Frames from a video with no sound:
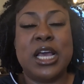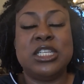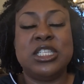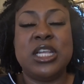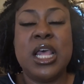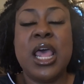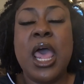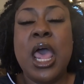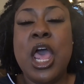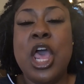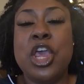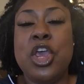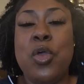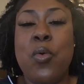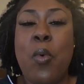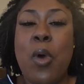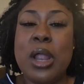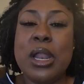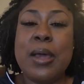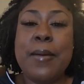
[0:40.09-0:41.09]
Because you
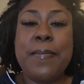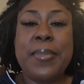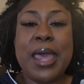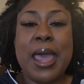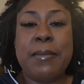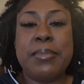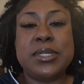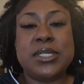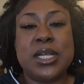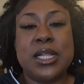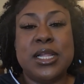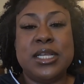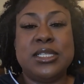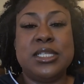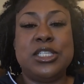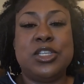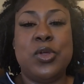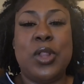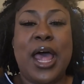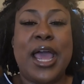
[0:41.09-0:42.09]
want to be able to
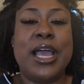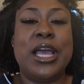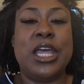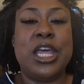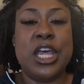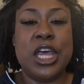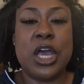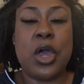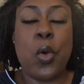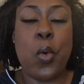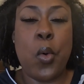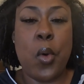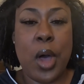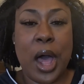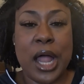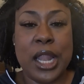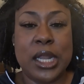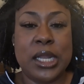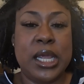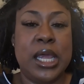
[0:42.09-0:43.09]
listen to like good
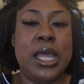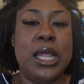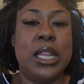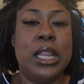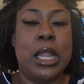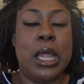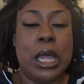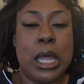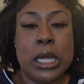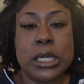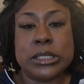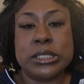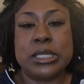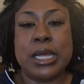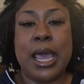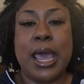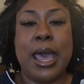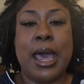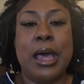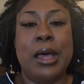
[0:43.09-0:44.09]
quality lung
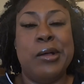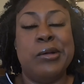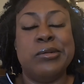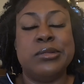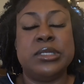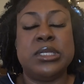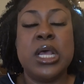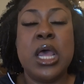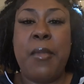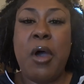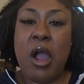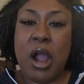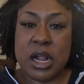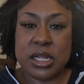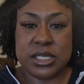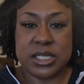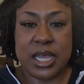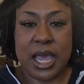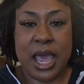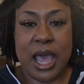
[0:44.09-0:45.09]
sounds,
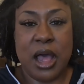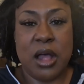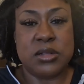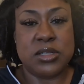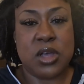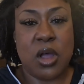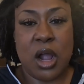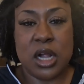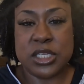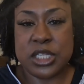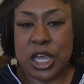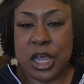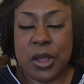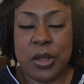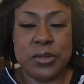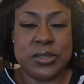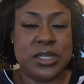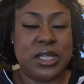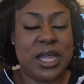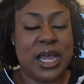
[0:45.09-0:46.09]
heart
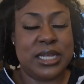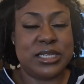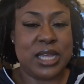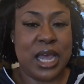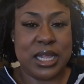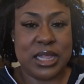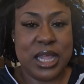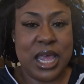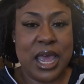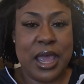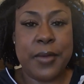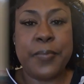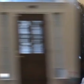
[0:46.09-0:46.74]
tones, and things like that.